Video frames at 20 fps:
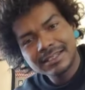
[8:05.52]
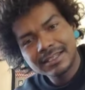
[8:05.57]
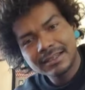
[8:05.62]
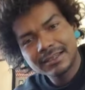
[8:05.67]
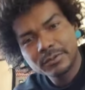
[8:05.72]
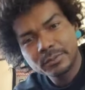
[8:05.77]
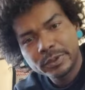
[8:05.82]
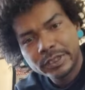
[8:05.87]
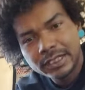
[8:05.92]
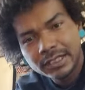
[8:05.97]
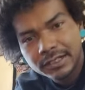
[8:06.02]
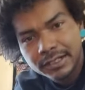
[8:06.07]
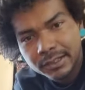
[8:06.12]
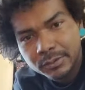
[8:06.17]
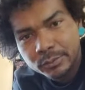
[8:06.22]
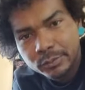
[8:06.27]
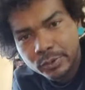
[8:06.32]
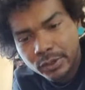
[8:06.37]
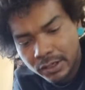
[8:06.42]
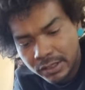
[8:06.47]
like the
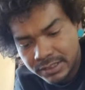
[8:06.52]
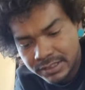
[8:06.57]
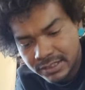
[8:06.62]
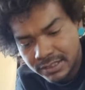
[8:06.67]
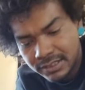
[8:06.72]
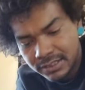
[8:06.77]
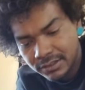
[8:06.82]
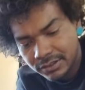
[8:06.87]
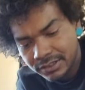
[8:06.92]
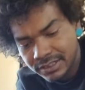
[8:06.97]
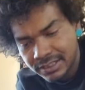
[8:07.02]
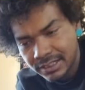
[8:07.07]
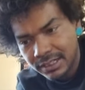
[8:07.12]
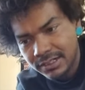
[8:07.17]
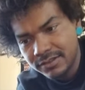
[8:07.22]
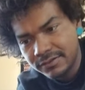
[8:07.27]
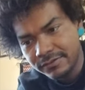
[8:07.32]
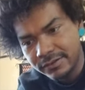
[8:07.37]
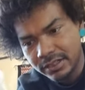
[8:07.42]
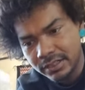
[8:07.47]
beginning process or
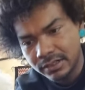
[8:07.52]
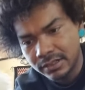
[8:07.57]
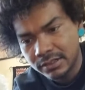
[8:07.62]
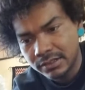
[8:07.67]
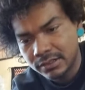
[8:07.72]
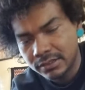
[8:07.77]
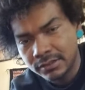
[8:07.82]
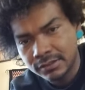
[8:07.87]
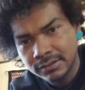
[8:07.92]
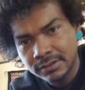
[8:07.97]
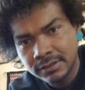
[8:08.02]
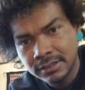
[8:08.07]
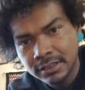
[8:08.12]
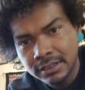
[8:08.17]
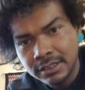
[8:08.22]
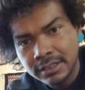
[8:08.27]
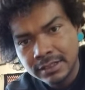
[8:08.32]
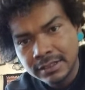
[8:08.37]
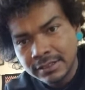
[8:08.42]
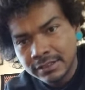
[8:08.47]
stage of it.
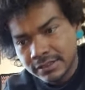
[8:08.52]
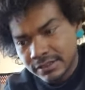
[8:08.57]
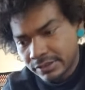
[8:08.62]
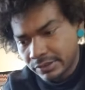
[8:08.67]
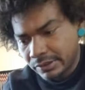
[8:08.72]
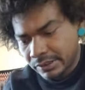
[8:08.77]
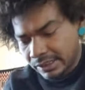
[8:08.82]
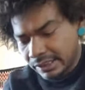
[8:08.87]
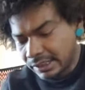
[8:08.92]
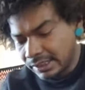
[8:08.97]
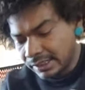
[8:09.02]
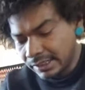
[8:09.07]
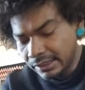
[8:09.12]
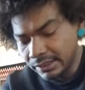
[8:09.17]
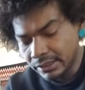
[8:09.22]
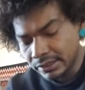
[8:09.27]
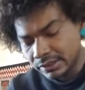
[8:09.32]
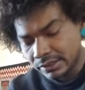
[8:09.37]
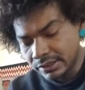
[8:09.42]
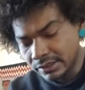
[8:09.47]
So
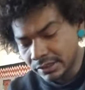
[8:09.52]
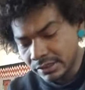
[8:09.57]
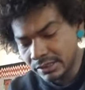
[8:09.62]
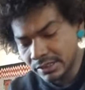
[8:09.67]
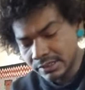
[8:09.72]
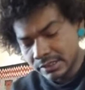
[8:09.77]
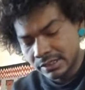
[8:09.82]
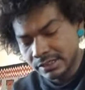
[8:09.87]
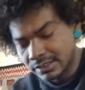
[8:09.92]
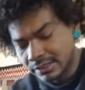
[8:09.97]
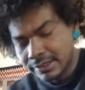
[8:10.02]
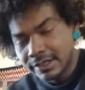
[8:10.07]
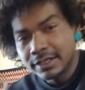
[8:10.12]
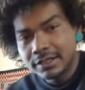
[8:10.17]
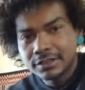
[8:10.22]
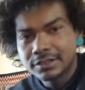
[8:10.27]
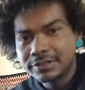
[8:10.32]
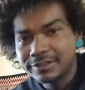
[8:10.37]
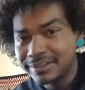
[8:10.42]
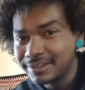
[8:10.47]
here,
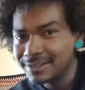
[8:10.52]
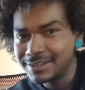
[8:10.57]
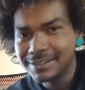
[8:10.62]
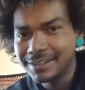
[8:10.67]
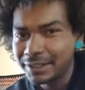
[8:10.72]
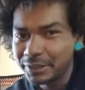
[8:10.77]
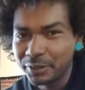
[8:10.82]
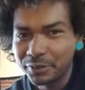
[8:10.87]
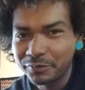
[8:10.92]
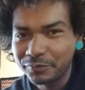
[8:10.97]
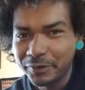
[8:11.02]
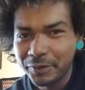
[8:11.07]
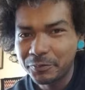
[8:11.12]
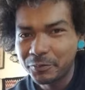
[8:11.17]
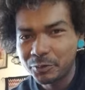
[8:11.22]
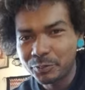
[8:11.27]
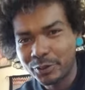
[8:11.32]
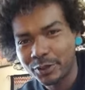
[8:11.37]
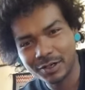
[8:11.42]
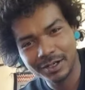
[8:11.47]
this is like her
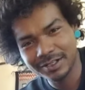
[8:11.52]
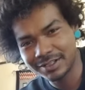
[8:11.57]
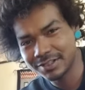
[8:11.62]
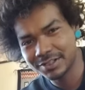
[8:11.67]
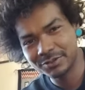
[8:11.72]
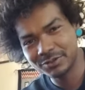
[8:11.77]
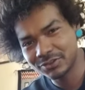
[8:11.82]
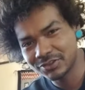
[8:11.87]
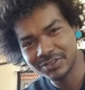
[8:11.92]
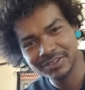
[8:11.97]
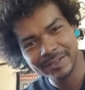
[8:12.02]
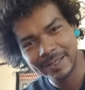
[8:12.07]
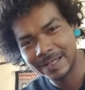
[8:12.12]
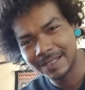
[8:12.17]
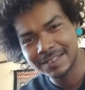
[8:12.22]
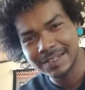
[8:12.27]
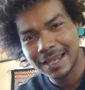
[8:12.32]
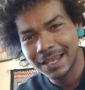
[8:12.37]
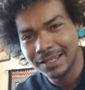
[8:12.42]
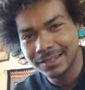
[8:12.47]
favorite part. She, she'll
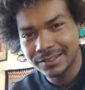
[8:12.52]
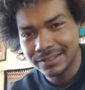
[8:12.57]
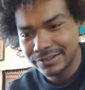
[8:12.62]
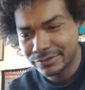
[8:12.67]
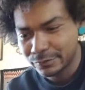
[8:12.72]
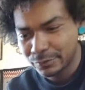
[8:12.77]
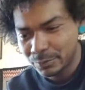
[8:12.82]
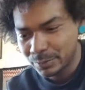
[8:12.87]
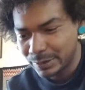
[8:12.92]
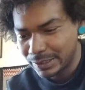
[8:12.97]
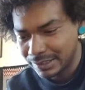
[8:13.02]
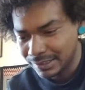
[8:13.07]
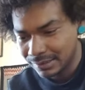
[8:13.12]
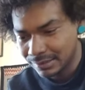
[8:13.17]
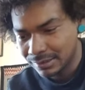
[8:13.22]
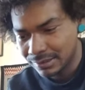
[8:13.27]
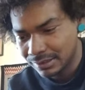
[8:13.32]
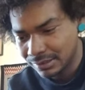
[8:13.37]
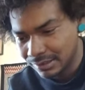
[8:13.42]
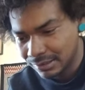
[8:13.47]
like take these from me
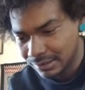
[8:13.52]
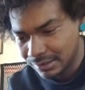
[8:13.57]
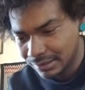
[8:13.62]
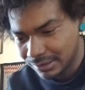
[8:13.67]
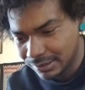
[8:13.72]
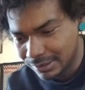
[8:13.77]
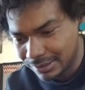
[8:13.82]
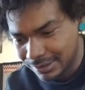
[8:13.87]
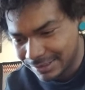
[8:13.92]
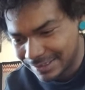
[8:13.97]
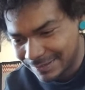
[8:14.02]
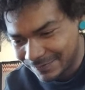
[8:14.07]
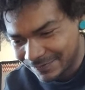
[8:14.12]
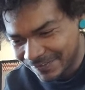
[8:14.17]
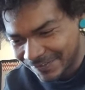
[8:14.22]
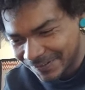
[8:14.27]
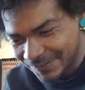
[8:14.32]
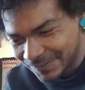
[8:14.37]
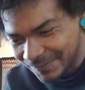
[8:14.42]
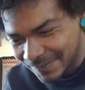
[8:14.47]
and this is a
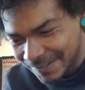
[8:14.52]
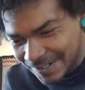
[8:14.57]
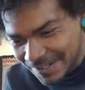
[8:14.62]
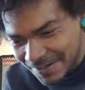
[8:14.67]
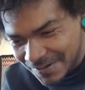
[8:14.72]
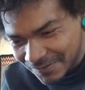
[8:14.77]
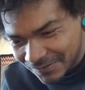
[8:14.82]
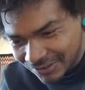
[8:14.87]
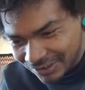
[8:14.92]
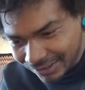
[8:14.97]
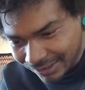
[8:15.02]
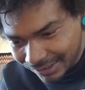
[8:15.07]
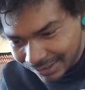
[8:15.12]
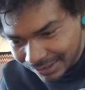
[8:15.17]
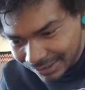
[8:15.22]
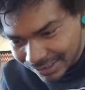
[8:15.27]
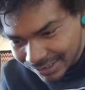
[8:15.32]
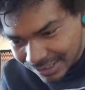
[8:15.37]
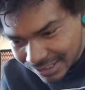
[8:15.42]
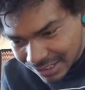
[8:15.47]
bit of,
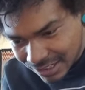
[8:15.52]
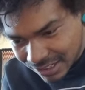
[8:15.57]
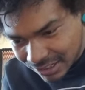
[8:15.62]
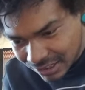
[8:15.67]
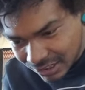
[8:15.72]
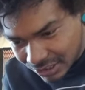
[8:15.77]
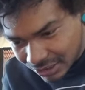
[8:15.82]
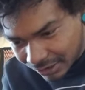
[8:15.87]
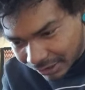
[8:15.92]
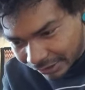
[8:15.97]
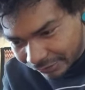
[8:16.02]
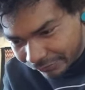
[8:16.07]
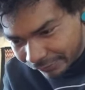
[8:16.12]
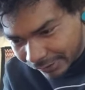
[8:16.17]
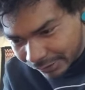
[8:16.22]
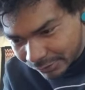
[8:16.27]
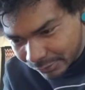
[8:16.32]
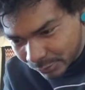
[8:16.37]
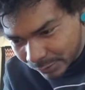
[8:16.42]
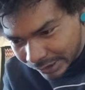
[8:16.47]
but I
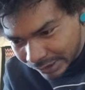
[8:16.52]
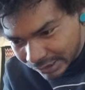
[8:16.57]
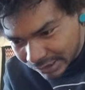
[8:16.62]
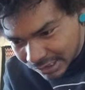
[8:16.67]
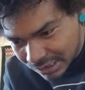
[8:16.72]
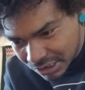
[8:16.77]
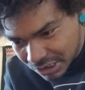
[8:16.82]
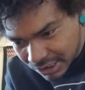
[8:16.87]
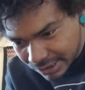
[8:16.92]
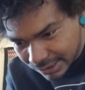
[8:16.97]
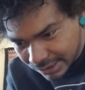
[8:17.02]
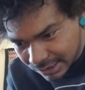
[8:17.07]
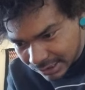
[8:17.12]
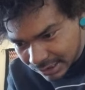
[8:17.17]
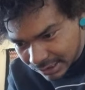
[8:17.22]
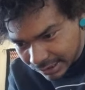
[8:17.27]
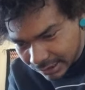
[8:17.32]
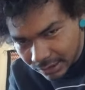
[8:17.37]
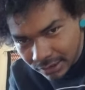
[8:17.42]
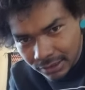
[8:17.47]
found a way to cheat.
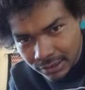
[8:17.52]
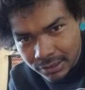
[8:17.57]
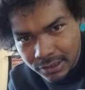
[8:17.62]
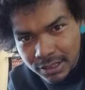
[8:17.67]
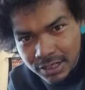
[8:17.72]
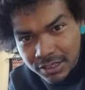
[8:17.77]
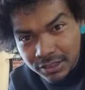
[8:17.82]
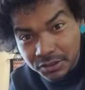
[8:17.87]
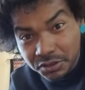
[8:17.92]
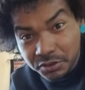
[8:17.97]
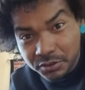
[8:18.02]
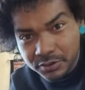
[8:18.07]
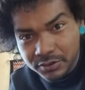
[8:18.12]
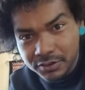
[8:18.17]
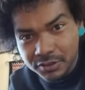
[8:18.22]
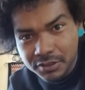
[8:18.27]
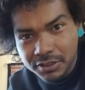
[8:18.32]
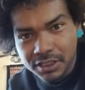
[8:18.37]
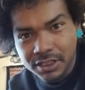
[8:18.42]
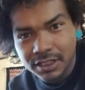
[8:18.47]
Use
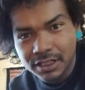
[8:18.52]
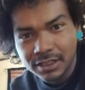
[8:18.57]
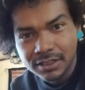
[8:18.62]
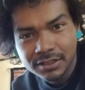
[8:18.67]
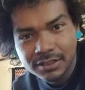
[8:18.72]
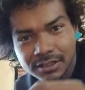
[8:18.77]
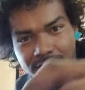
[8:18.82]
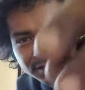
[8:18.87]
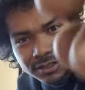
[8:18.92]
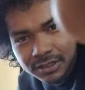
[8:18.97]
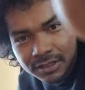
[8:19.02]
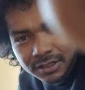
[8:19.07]
your jeans.